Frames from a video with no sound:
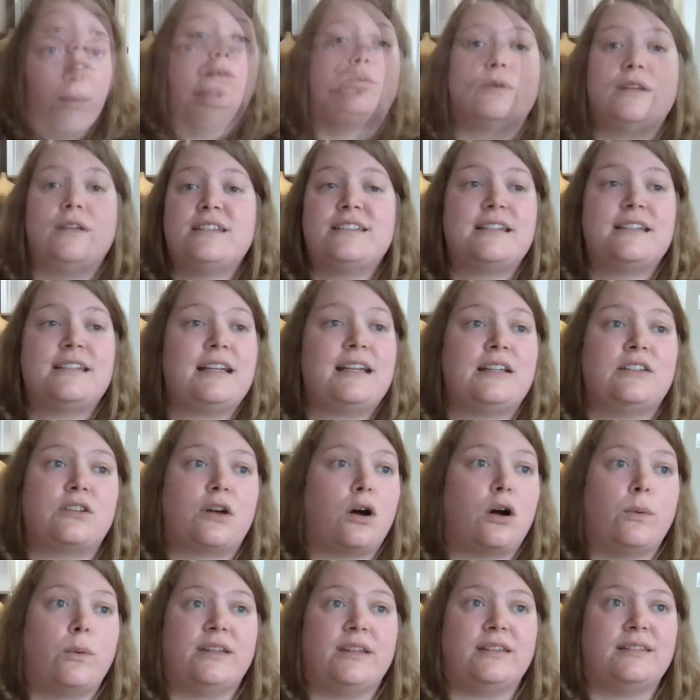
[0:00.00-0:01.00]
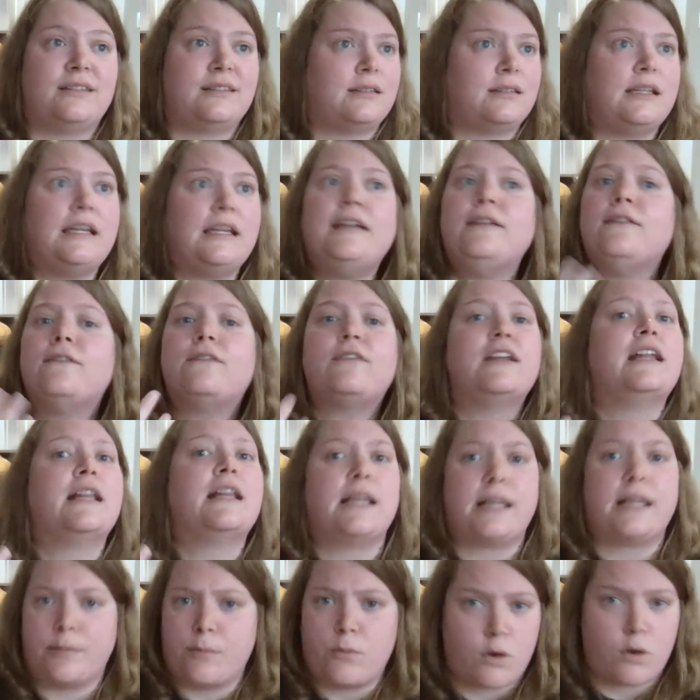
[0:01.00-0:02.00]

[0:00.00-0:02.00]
The reasoning is always infinitely